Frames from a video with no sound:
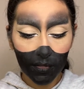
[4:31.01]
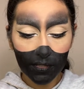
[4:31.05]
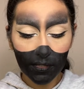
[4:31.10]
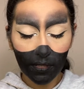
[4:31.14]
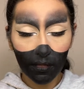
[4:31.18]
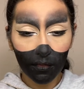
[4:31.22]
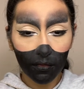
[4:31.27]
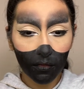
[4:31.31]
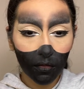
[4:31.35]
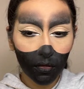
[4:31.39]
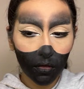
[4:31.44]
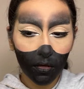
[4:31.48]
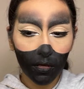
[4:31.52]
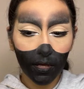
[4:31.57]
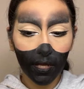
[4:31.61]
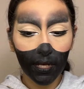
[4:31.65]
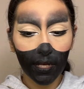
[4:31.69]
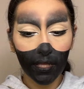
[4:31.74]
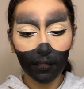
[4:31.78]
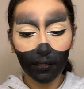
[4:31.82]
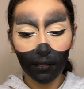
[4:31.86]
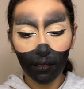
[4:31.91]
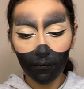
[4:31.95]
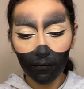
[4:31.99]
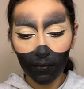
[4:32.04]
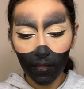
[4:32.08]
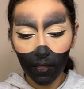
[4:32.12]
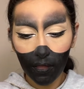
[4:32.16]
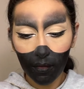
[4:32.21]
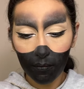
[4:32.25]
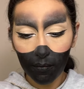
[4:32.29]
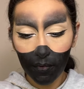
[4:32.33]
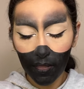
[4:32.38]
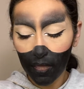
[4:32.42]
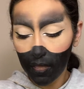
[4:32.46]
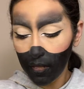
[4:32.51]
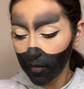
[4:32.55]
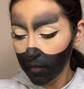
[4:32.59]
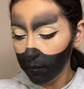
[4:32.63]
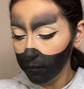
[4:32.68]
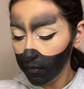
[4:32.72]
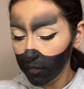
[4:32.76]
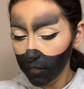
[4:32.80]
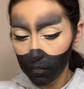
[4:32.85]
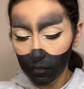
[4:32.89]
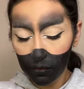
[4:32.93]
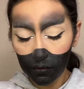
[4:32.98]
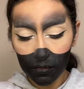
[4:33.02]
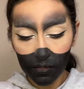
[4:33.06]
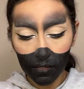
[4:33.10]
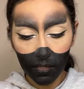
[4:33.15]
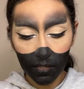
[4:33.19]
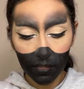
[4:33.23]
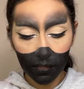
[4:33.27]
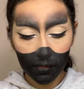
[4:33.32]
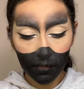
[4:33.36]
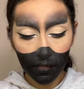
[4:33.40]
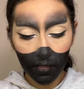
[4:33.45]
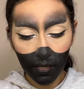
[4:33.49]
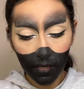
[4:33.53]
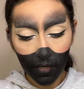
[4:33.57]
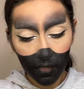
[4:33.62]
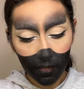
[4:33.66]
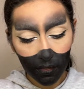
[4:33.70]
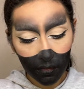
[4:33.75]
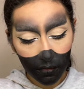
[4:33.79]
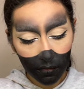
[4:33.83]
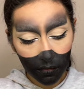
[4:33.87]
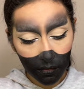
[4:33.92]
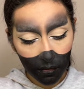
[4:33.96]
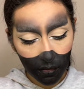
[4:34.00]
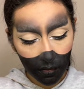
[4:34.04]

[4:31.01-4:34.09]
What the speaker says: and long and I love them, and I'm going to use these guys.